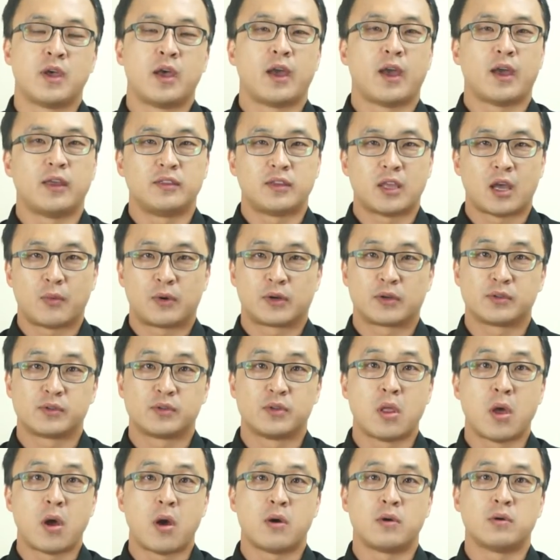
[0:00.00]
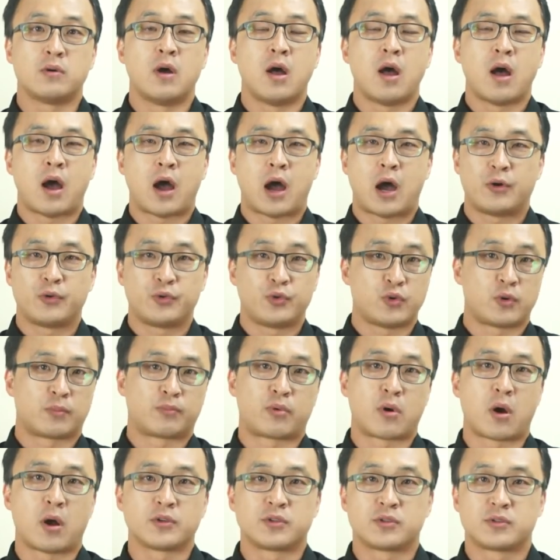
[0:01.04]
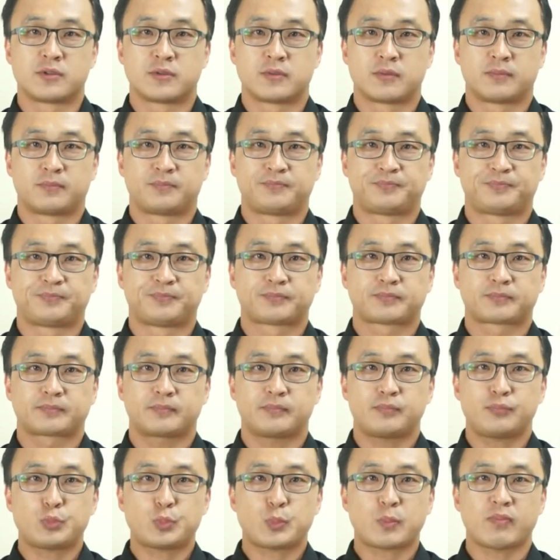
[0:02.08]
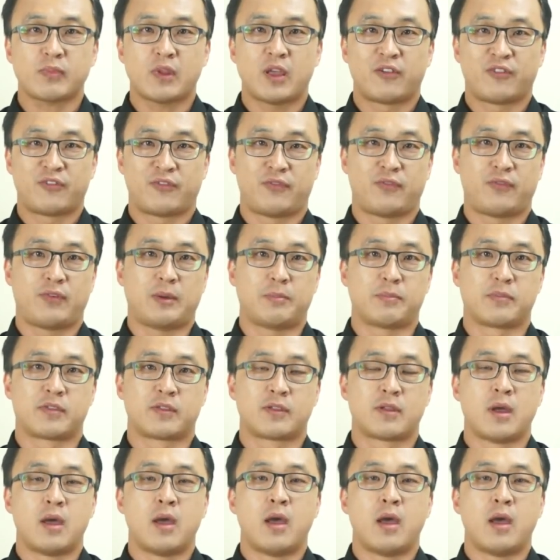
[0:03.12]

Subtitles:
and they want to know how you approach. Fifth,